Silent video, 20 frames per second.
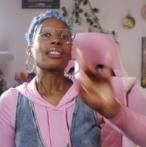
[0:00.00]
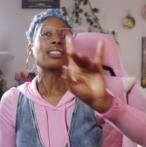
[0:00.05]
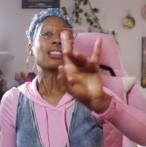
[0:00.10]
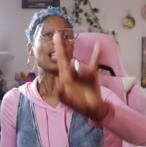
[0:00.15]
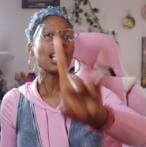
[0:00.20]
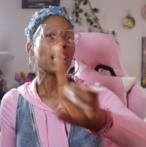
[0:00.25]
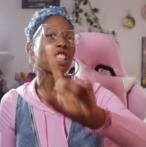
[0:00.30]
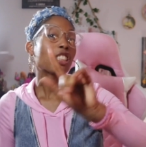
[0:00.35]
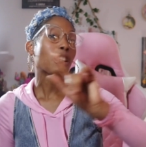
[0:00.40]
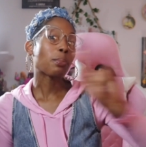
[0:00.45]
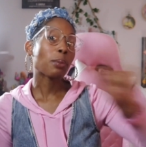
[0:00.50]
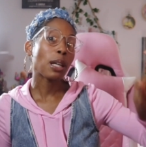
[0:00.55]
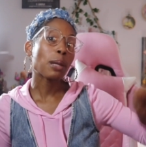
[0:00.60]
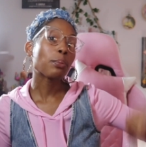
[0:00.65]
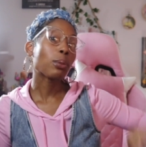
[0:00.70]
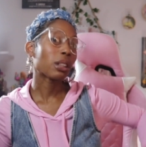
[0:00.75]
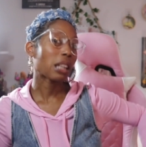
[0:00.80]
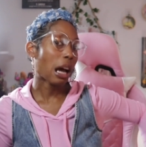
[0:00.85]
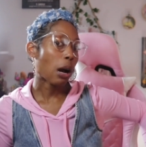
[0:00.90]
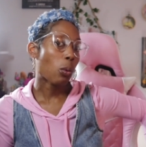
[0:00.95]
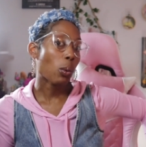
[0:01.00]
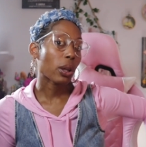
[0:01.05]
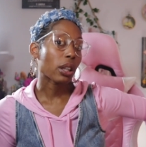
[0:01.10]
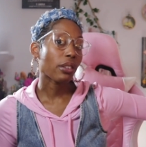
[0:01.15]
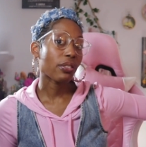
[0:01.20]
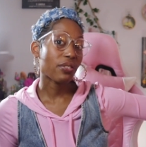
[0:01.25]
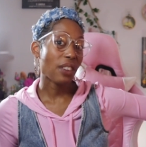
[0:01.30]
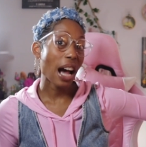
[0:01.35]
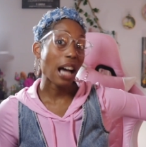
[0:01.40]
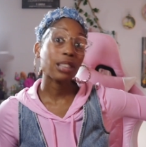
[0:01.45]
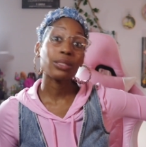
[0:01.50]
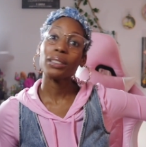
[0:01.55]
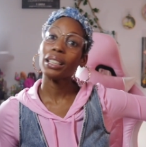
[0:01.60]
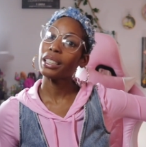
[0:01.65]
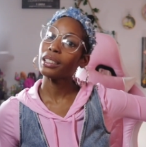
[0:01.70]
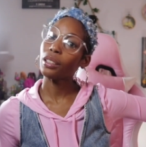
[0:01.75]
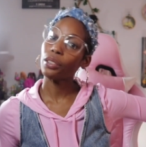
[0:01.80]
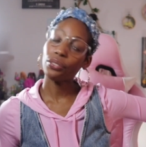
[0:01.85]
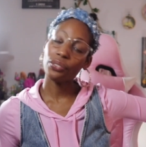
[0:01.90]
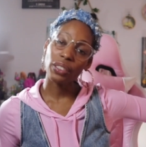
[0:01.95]
These are people y'all want to follow
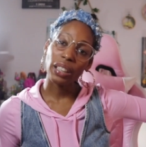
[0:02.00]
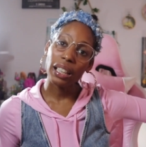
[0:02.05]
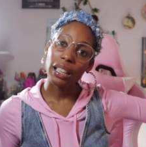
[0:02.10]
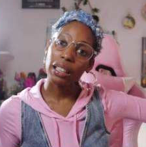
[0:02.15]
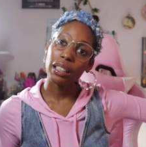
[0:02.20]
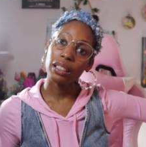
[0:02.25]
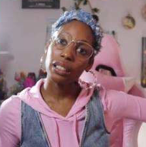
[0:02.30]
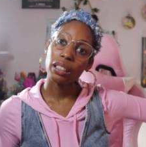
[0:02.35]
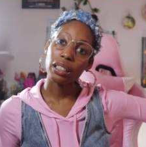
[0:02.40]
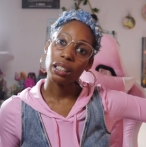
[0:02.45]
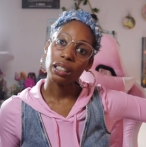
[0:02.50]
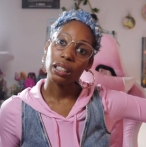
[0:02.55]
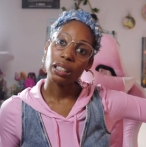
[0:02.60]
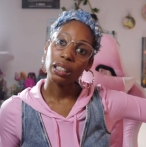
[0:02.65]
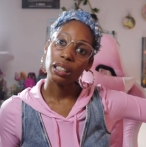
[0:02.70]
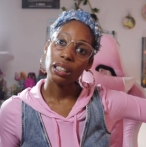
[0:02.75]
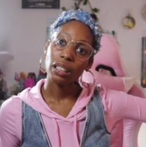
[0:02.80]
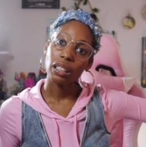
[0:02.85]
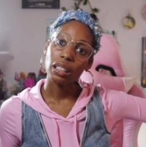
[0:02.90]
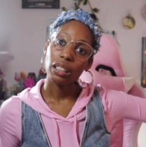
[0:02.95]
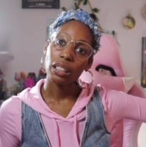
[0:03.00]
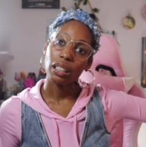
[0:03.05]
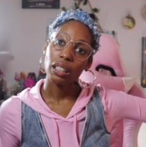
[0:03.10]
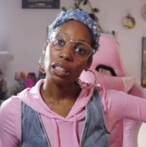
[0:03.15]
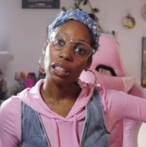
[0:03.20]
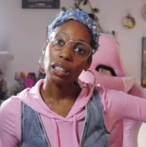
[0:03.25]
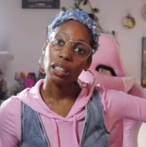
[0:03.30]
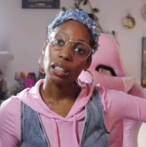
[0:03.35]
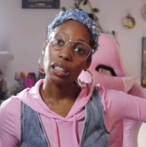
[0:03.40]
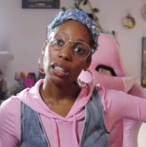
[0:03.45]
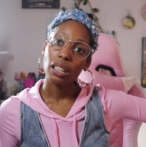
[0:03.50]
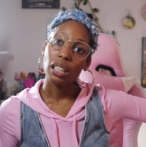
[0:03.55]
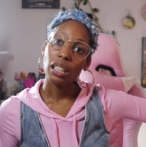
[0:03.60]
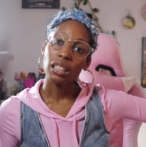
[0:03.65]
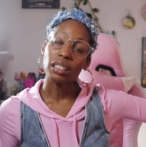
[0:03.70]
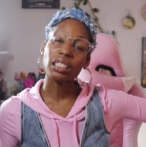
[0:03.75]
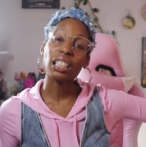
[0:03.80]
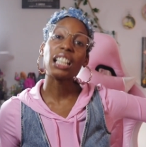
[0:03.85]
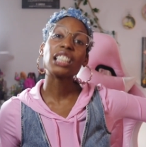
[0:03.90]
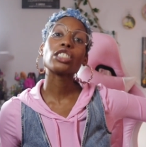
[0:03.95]
and defend.
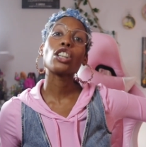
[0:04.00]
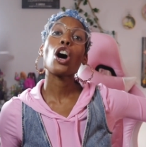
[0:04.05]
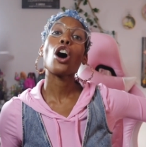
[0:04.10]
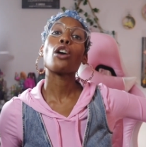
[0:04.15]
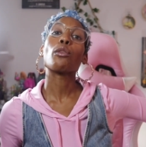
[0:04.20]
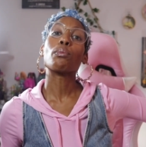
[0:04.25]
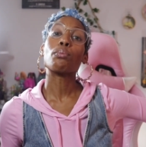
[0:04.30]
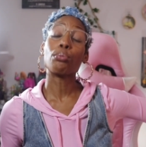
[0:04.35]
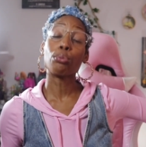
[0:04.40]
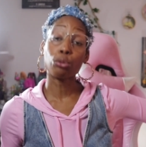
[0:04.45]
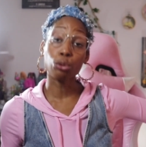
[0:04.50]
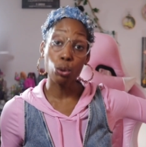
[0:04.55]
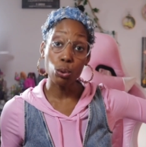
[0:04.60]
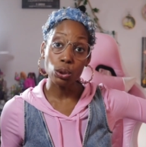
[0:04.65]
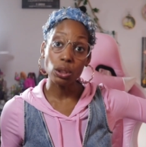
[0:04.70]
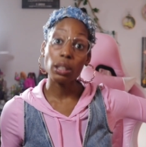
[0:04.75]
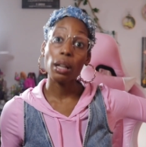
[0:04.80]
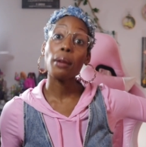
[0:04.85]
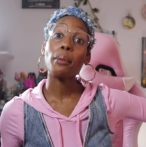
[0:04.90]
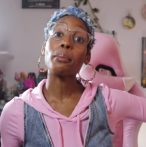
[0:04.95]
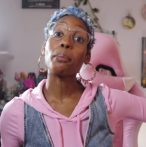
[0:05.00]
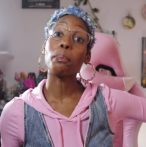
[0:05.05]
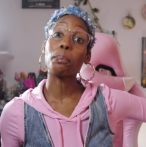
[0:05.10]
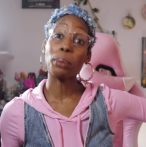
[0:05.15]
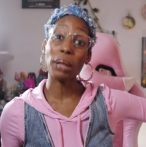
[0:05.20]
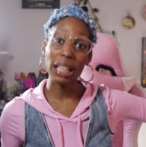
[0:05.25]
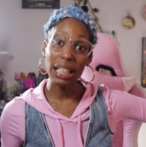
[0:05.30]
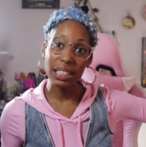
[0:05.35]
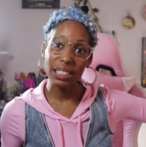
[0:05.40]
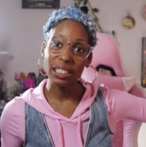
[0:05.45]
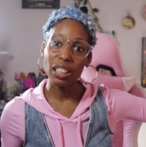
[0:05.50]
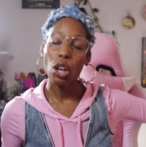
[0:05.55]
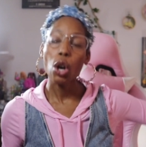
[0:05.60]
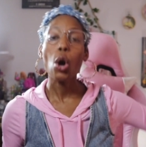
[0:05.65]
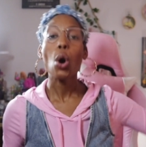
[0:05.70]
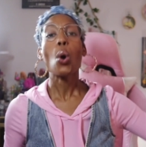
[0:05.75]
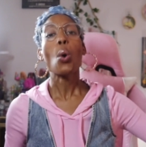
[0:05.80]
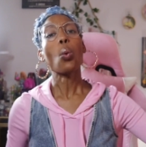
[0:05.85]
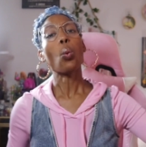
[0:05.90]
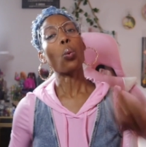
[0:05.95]
These are brute beasts,
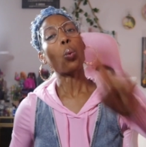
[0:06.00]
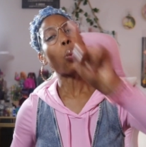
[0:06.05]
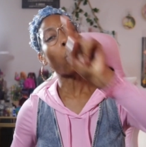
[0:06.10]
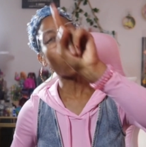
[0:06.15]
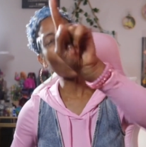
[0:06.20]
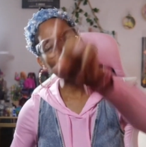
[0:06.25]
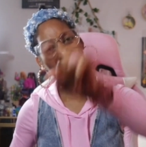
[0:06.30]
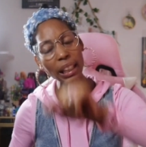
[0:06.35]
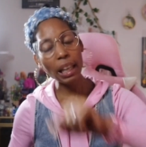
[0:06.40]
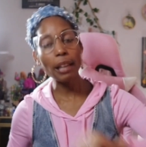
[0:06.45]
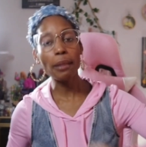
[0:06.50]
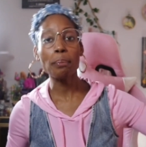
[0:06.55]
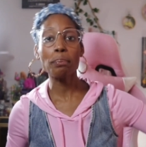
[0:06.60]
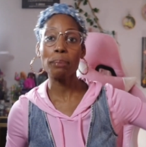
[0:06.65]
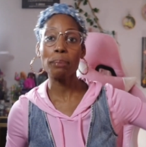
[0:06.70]
wicked